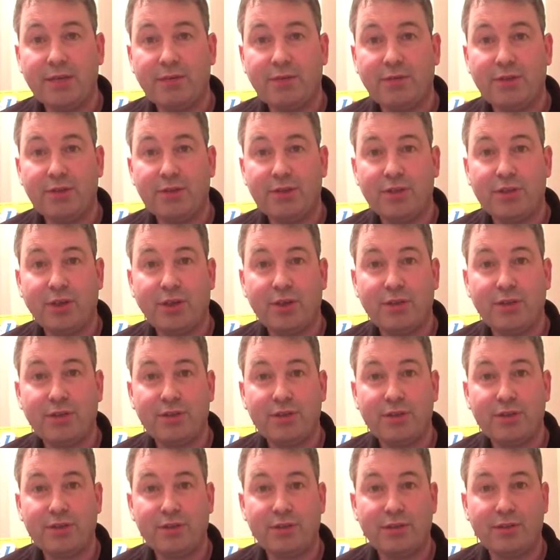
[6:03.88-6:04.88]
for the song
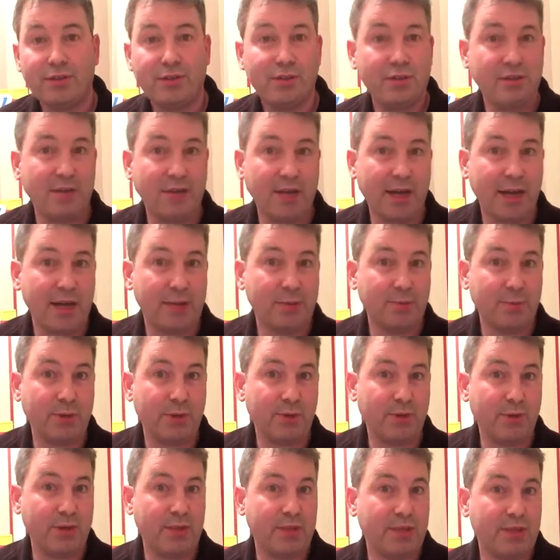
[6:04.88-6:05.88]
that hasn't been
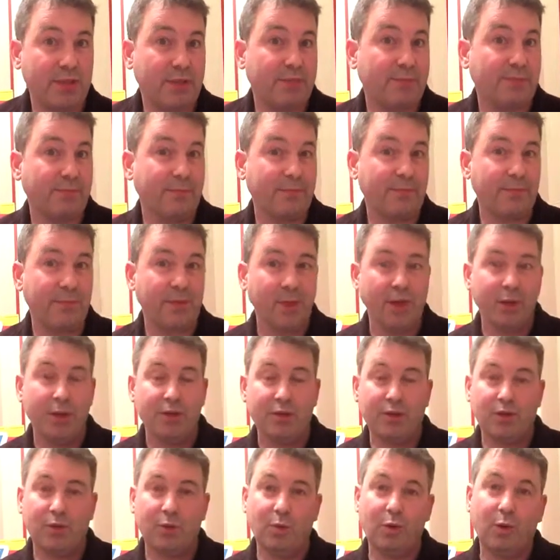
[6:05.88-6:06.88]
written.
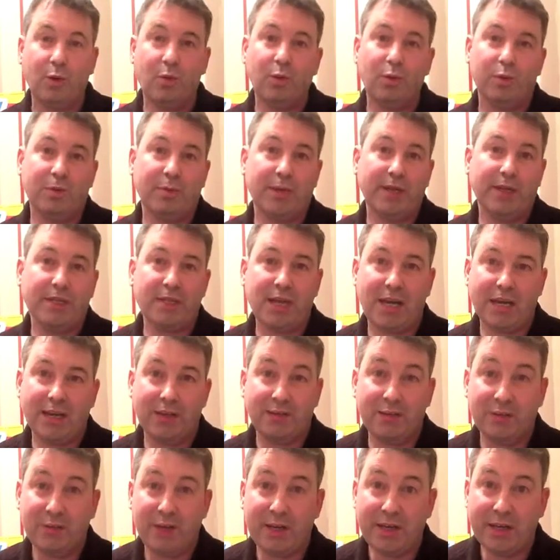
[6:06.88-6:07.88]
So what would Mick Jagger
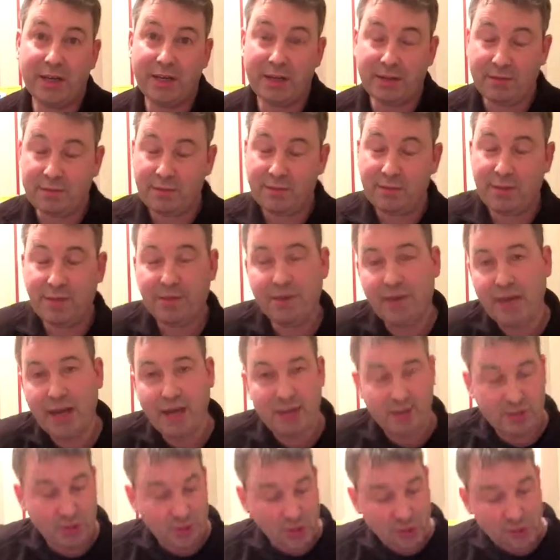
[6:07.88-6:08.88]
have written if he
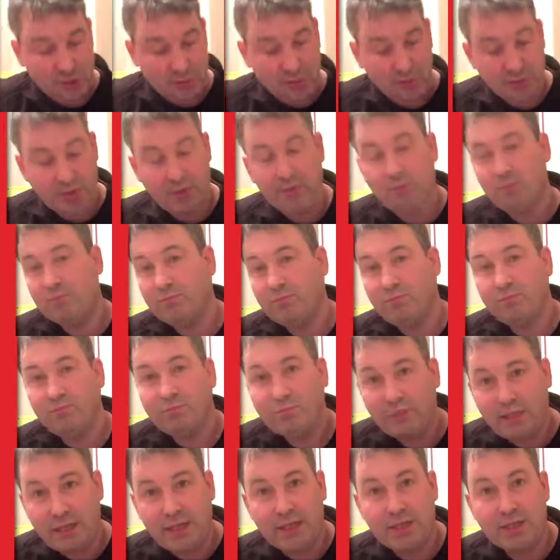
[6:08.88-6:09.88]

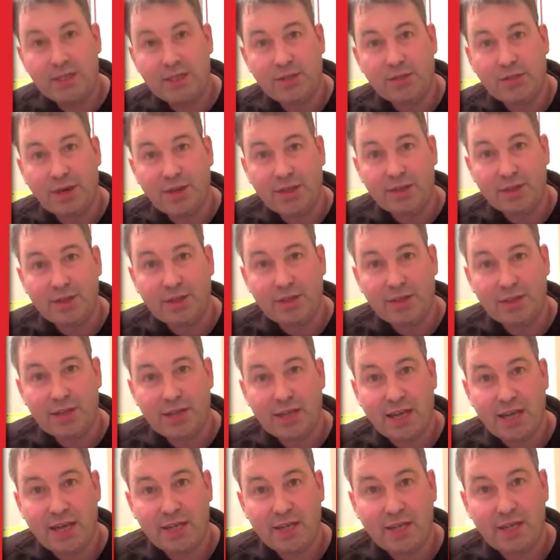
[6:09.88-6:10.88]
needed to write another
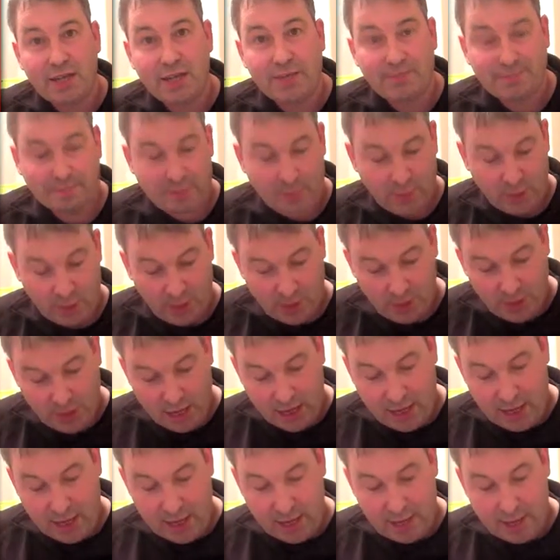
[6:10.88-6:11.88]
section?
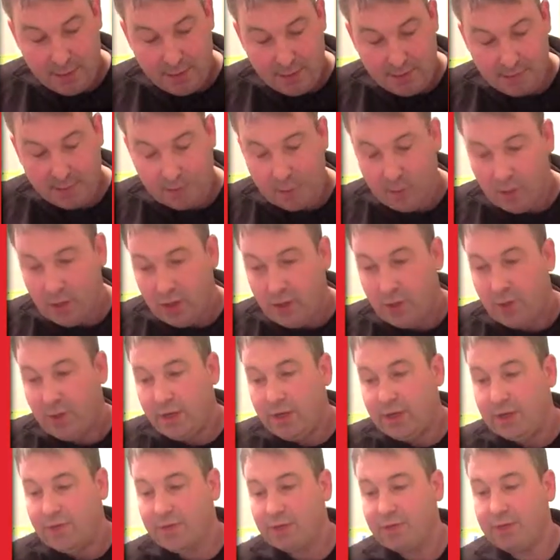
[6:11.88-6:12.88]
Well,
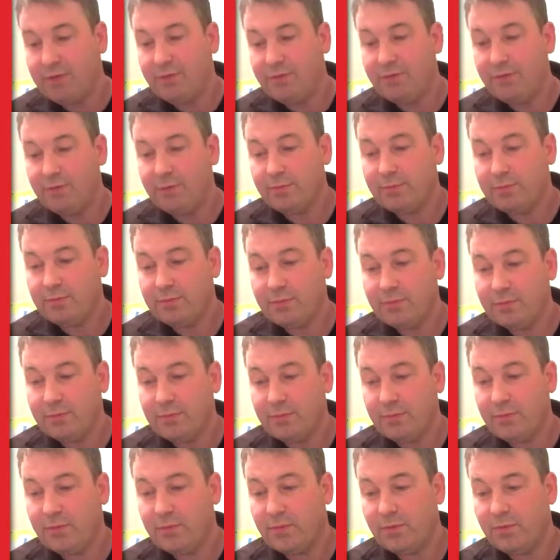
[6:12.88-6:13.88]
you can see from
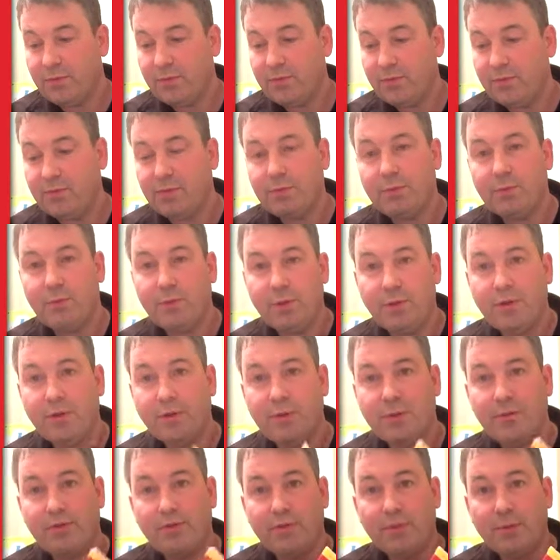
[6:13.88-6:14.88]
the
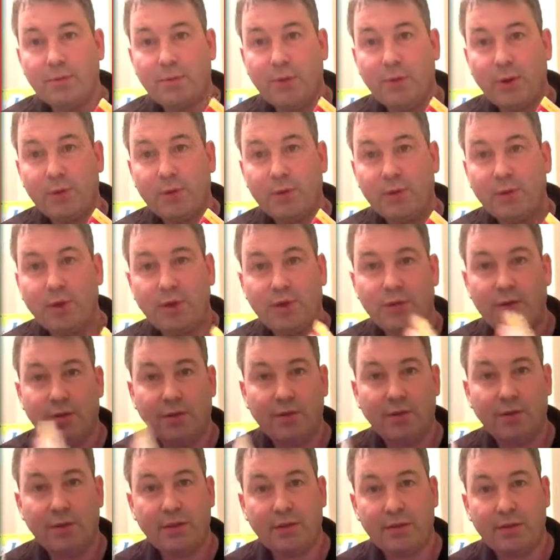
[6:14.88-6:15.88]
mode decoder
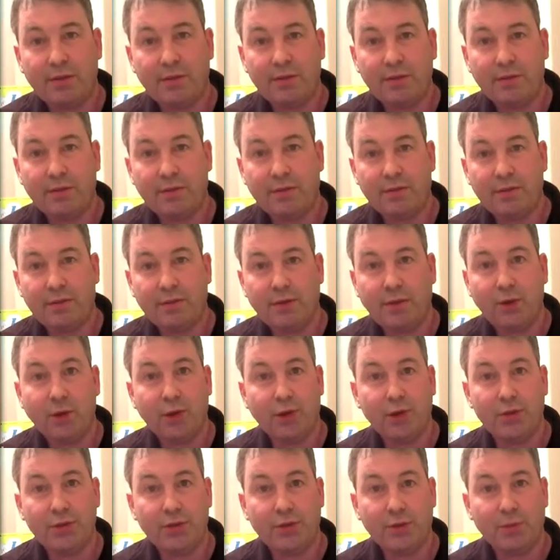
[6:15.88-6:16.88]
the
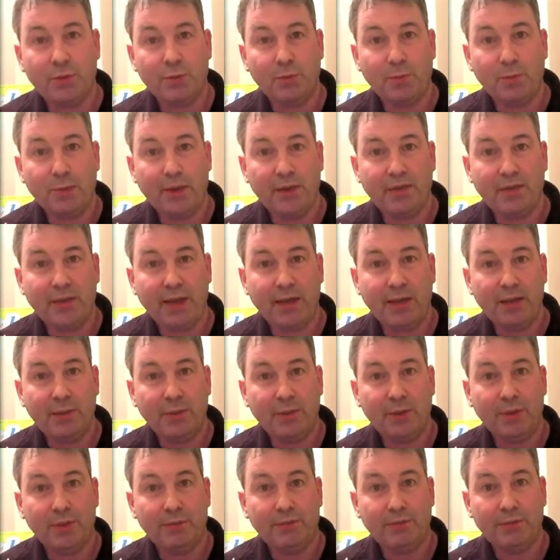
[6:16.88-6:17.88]
chords that would be
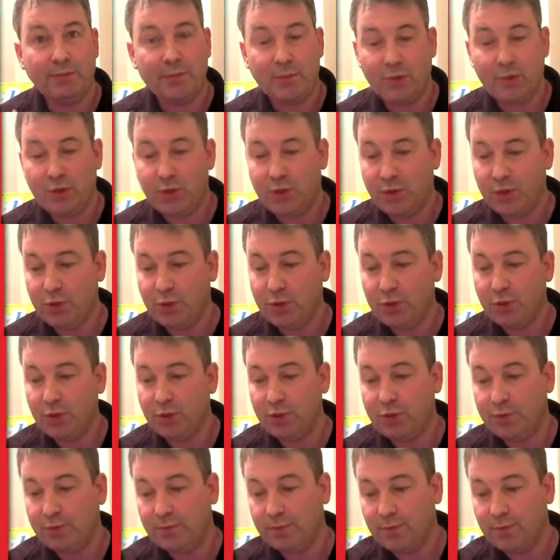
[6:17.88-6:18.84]
available. So you could